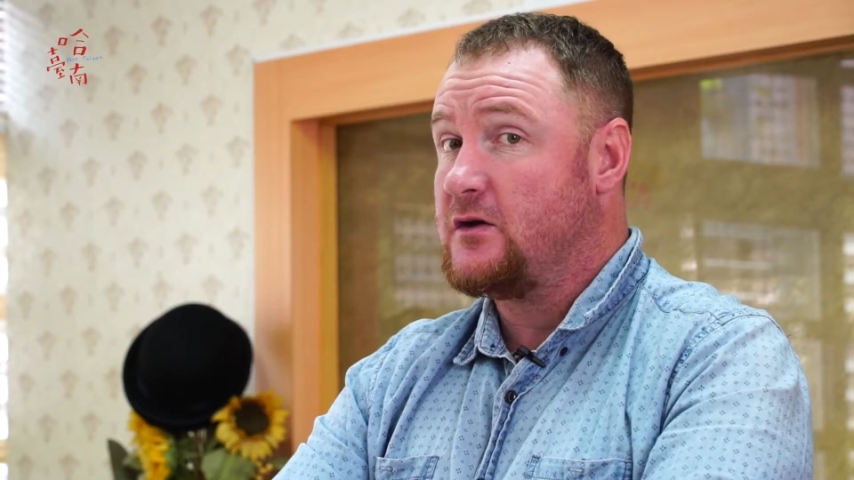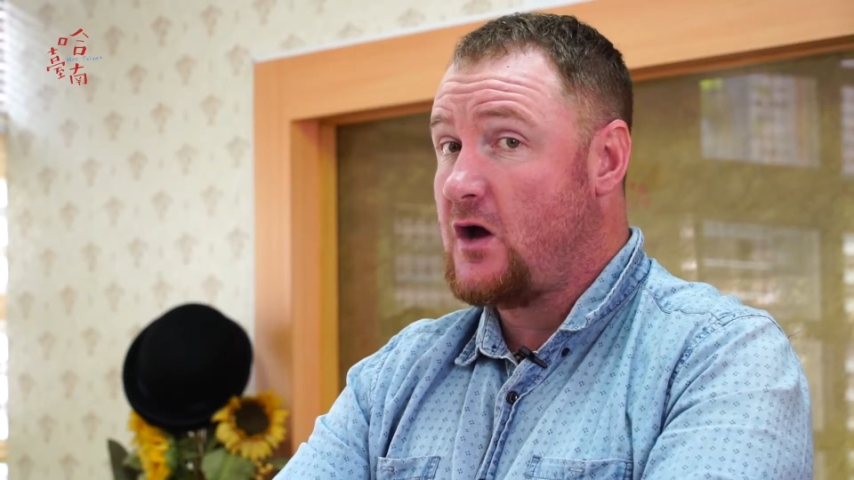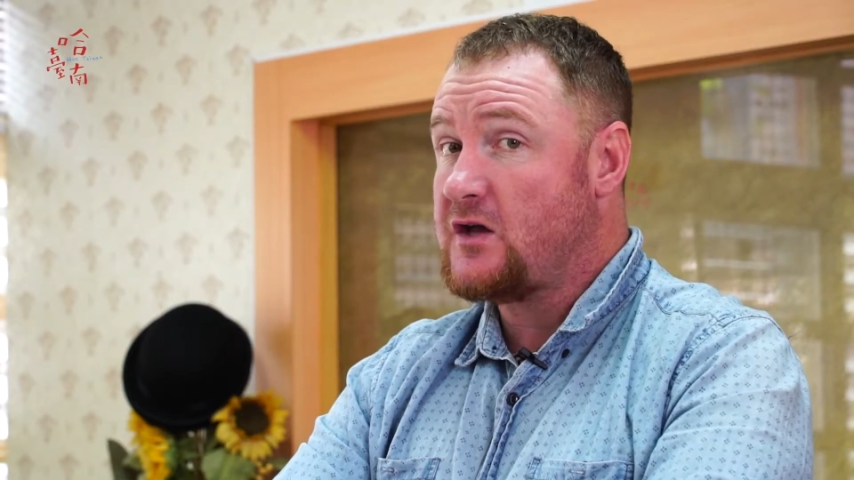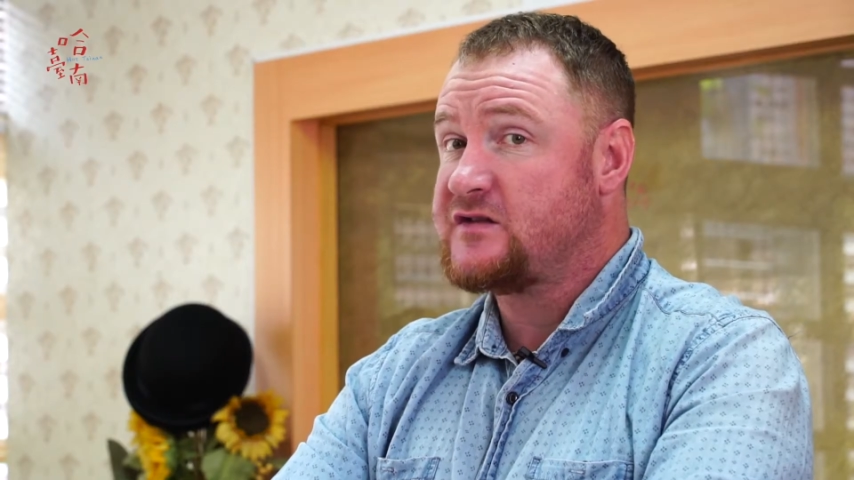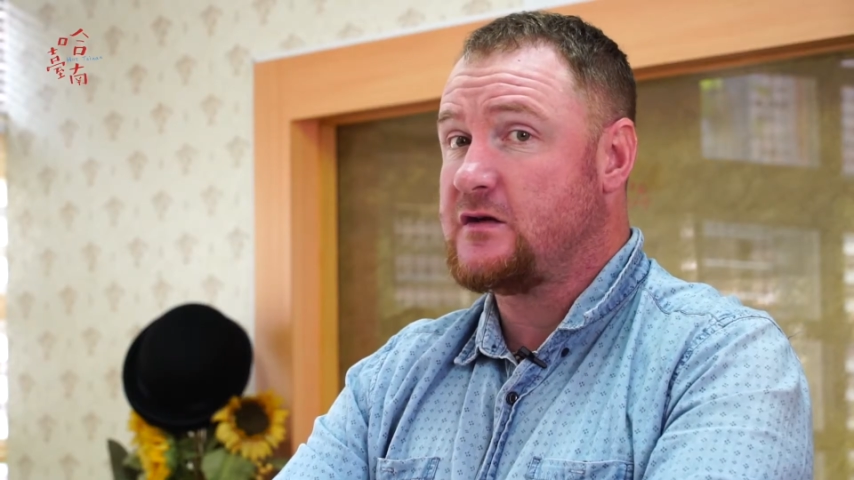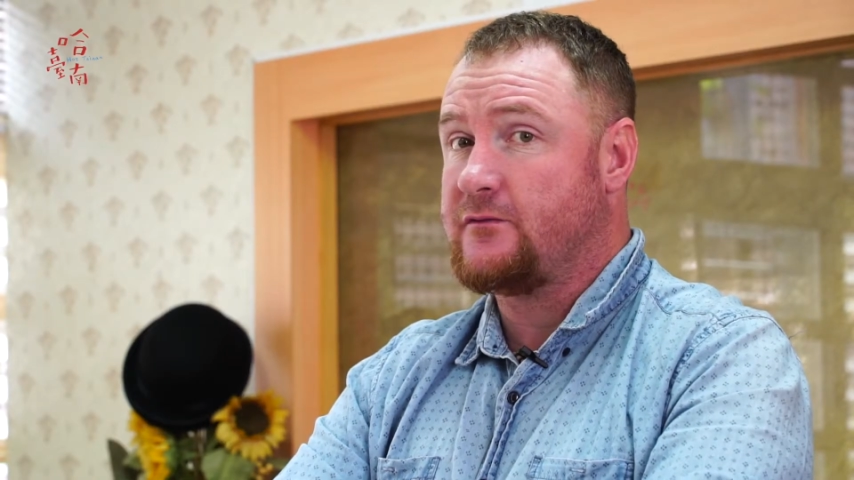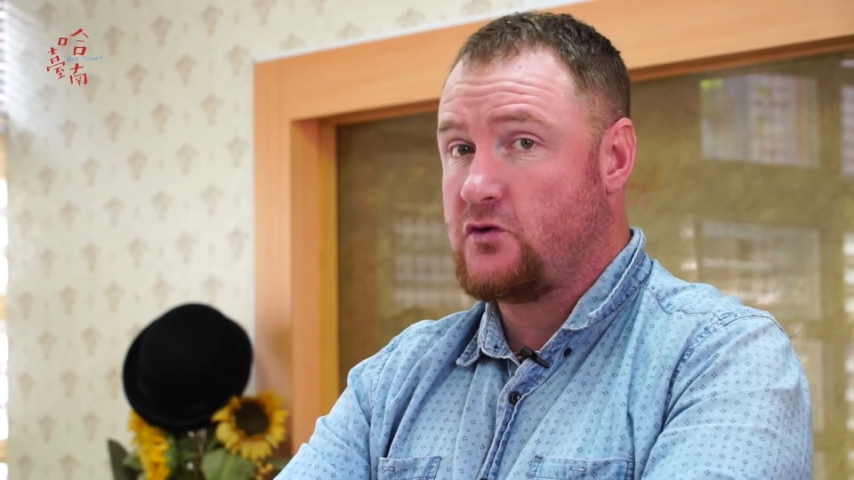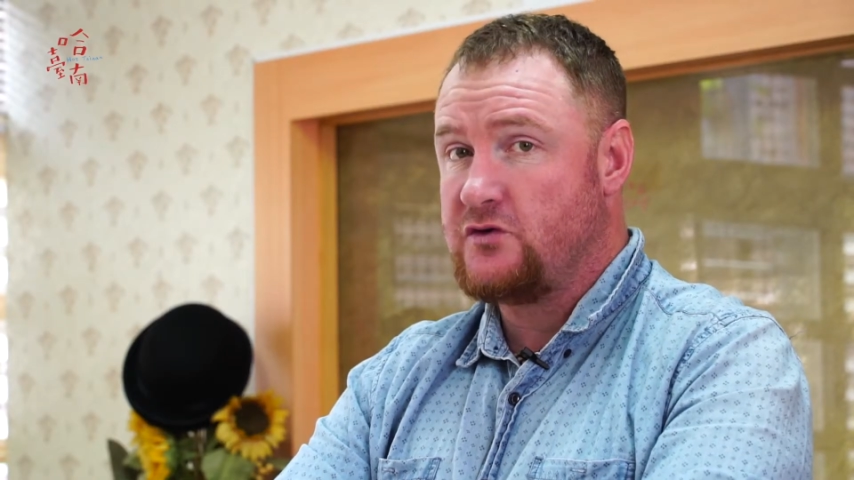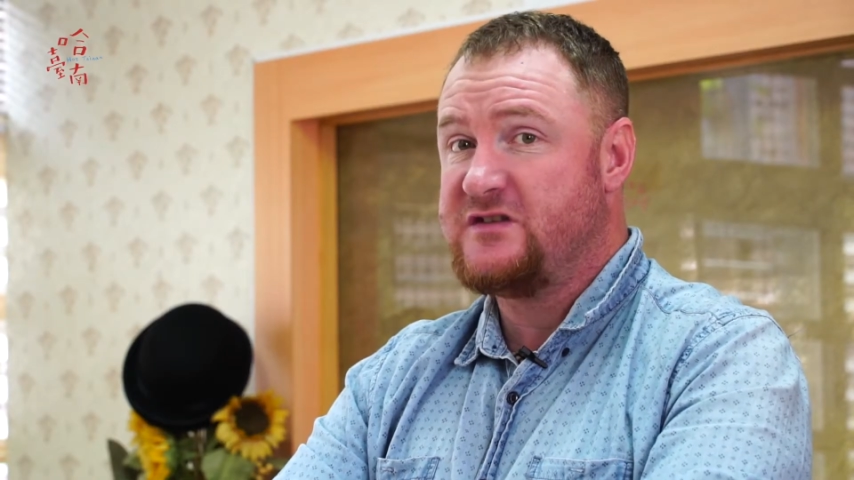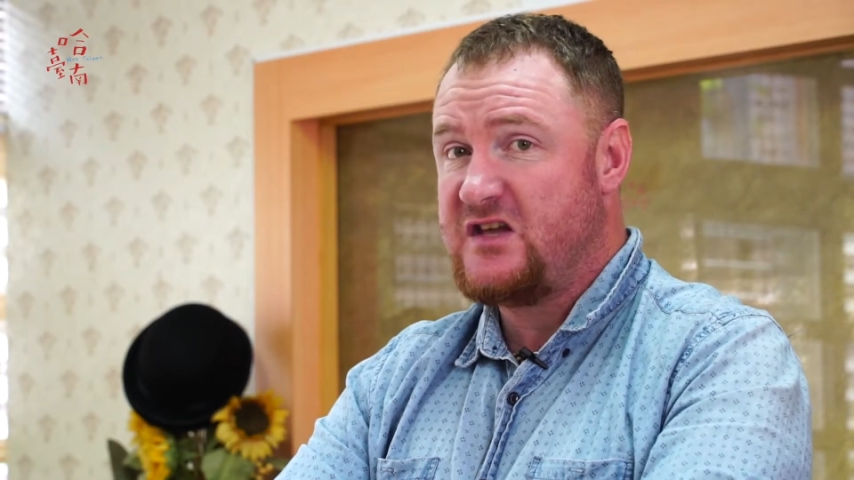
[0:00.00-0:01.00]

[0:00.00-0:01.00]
lots of good